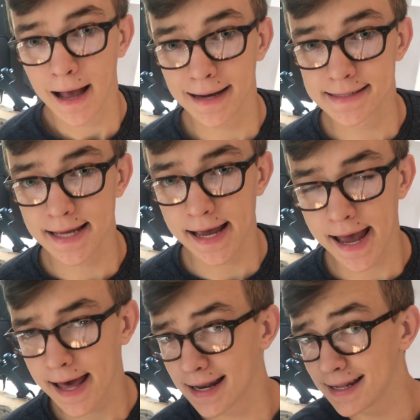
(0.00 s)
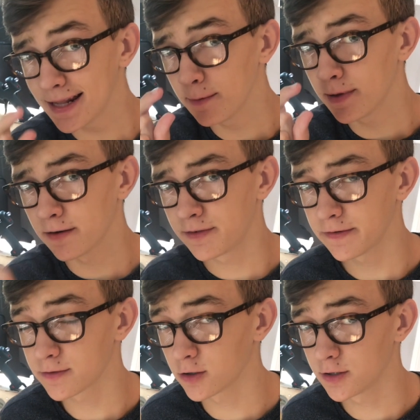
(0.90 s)
I'd say I had a little bit of
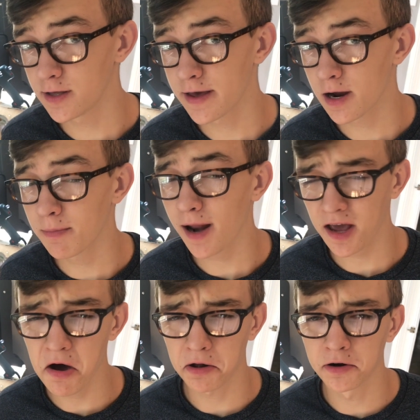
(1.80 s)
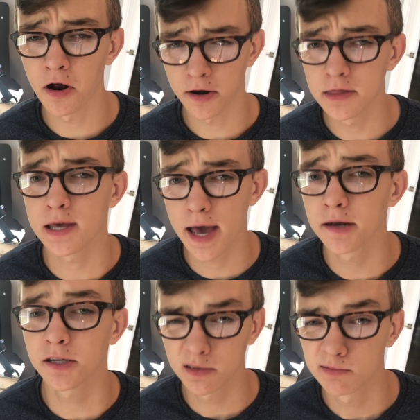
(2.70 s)
difficulty there, but I got it on in the end.